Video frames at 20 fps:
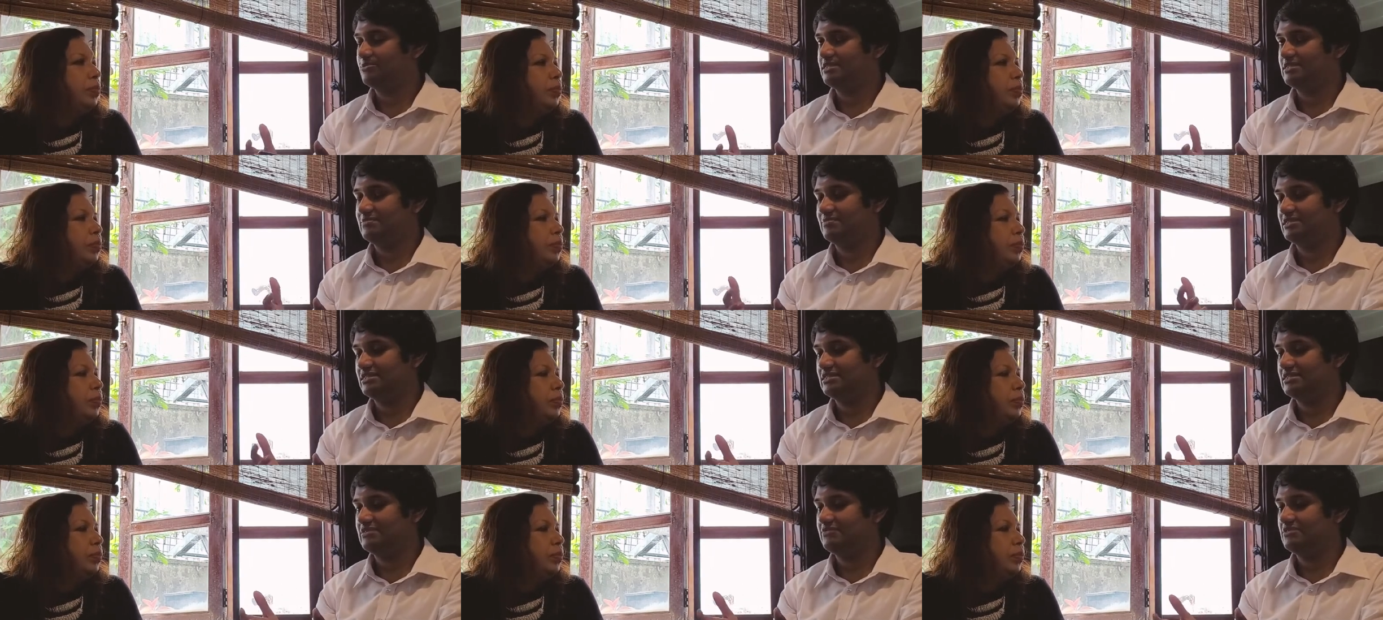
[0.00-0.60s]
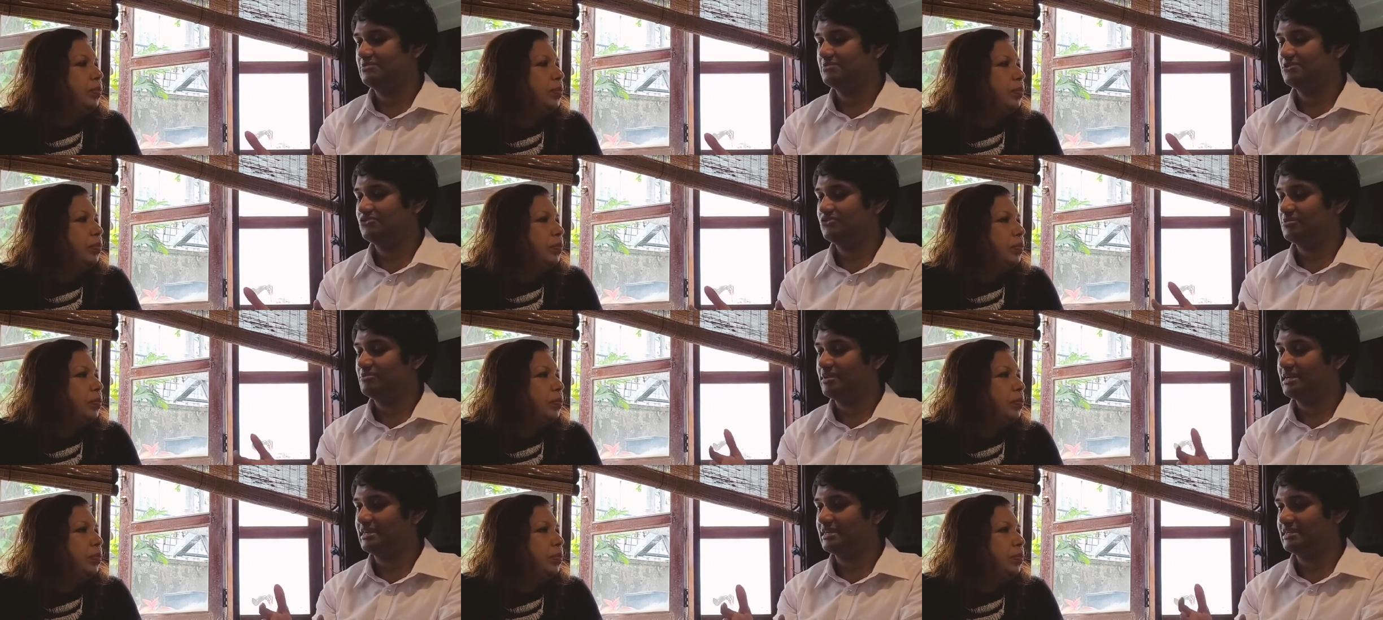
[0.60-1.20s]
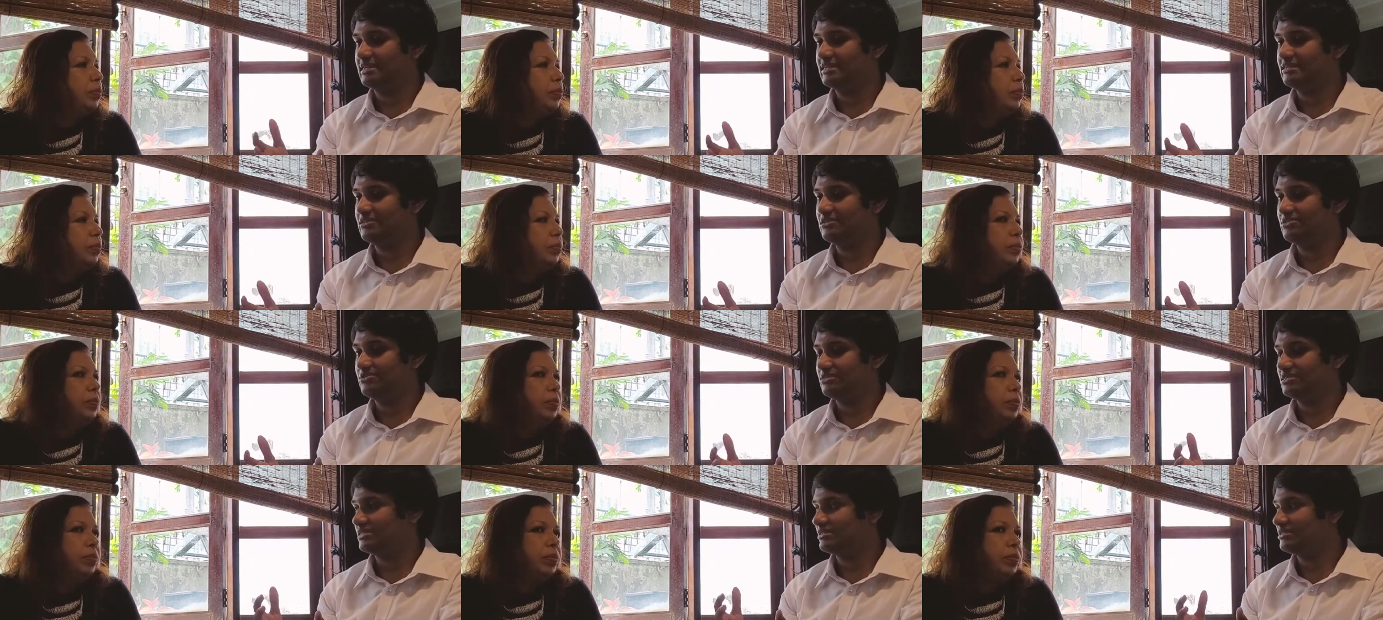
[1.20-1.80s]
Speaker 1: especially women who are married,
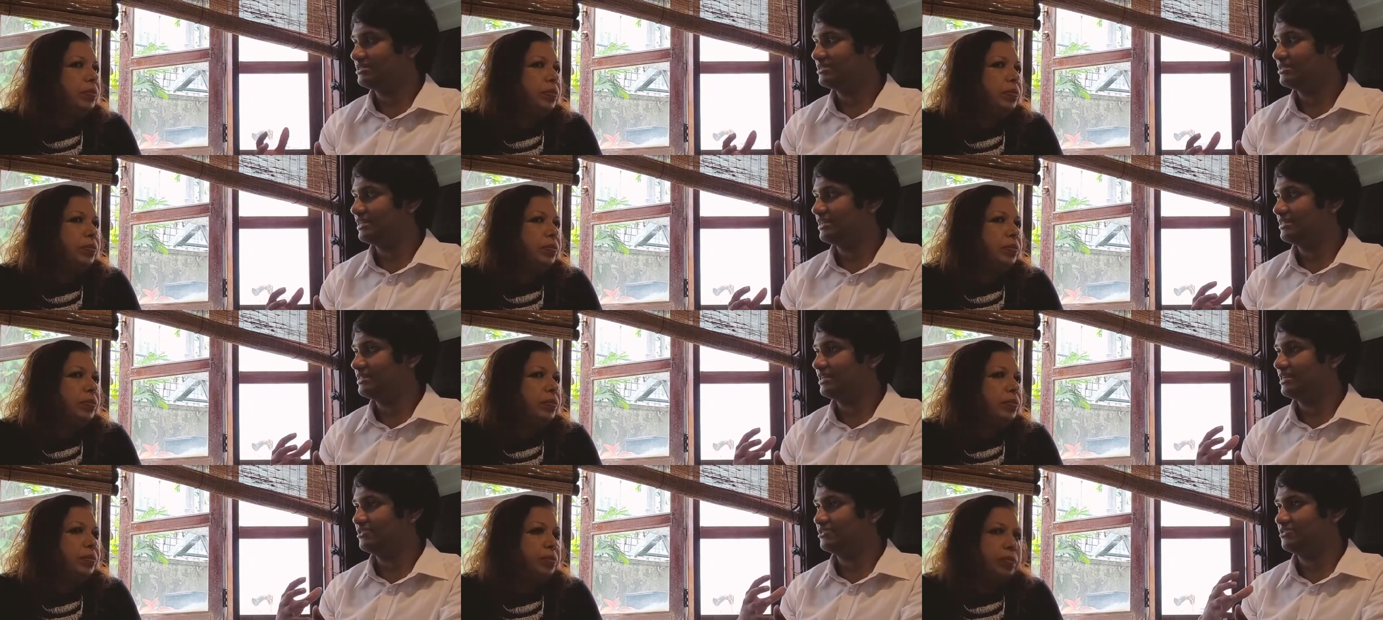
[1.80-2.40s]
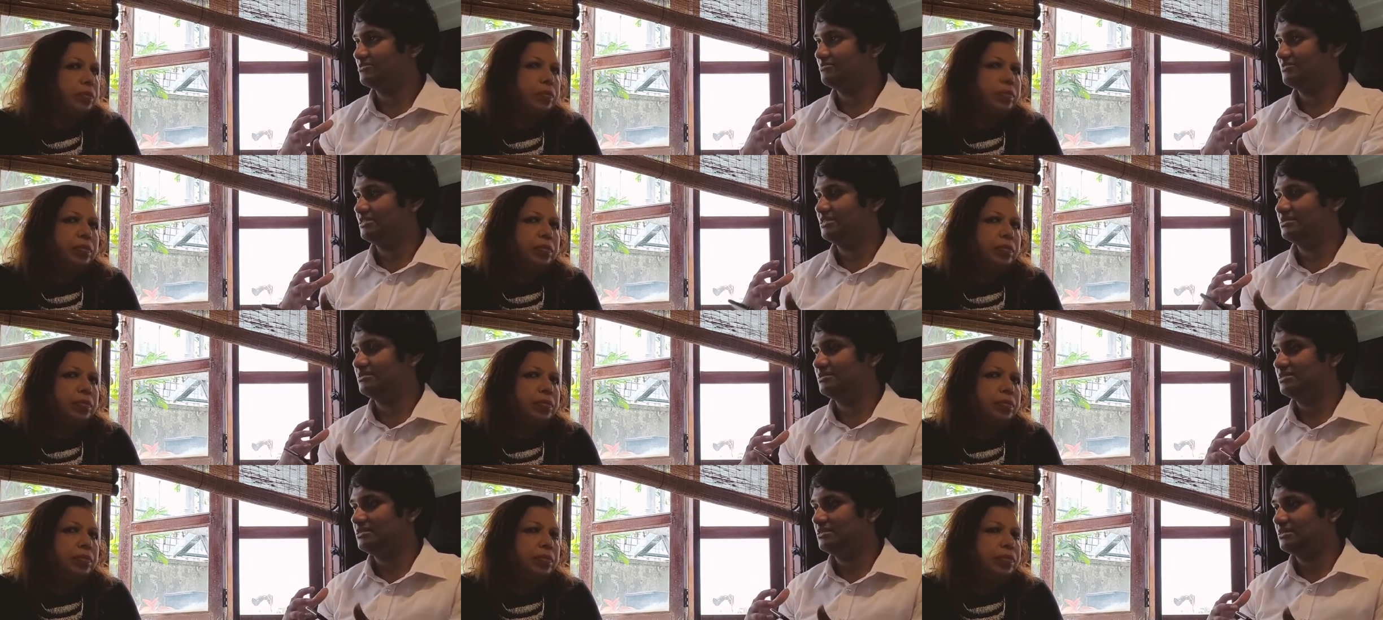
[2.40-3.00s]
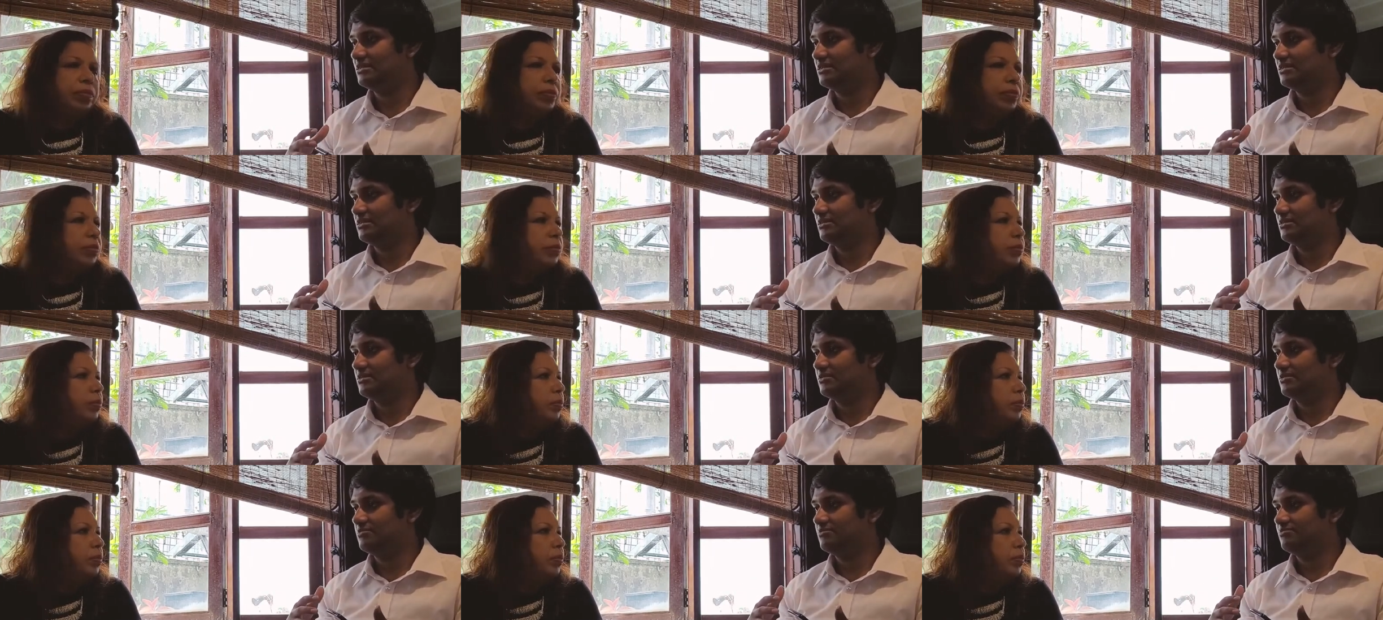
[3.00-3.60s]
you said that there should be
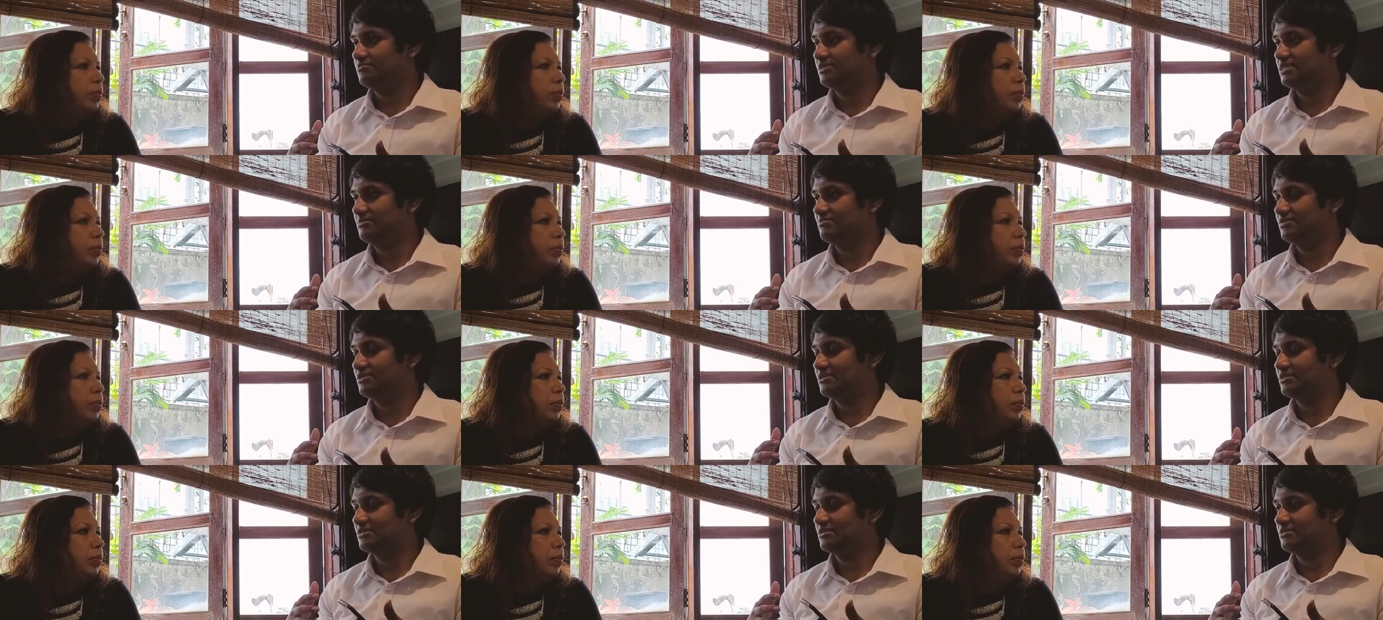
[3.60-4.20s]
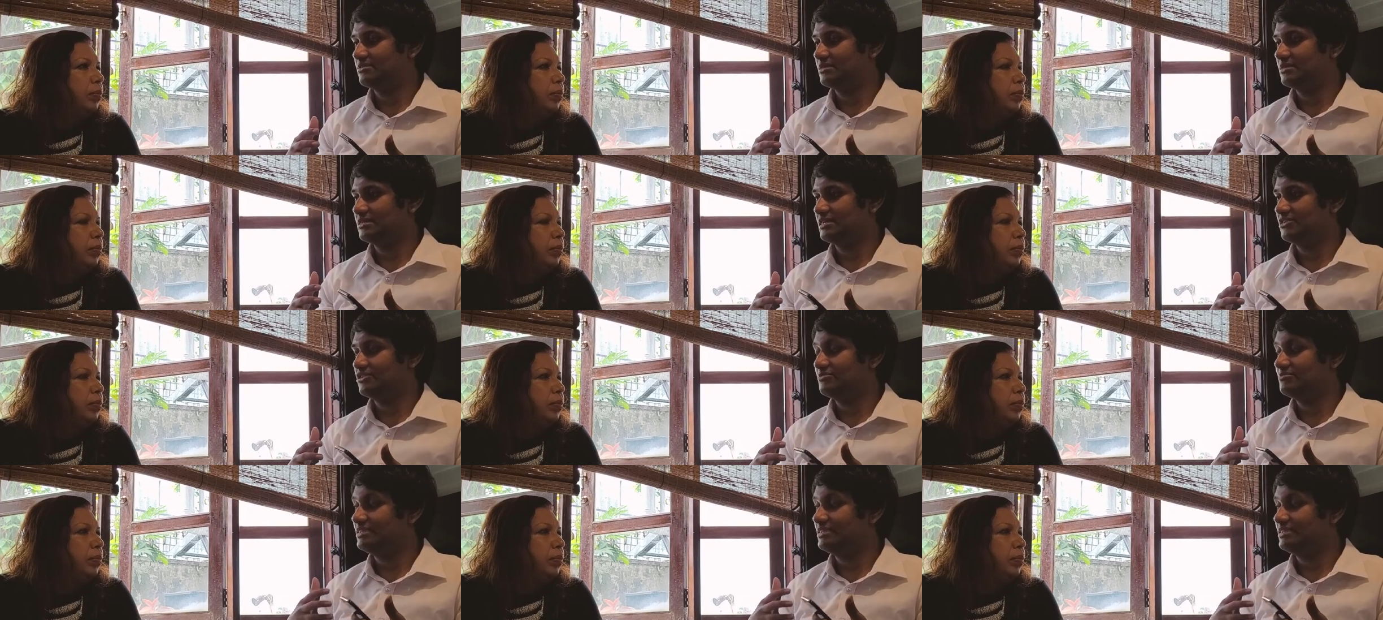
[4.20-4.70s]
people, there should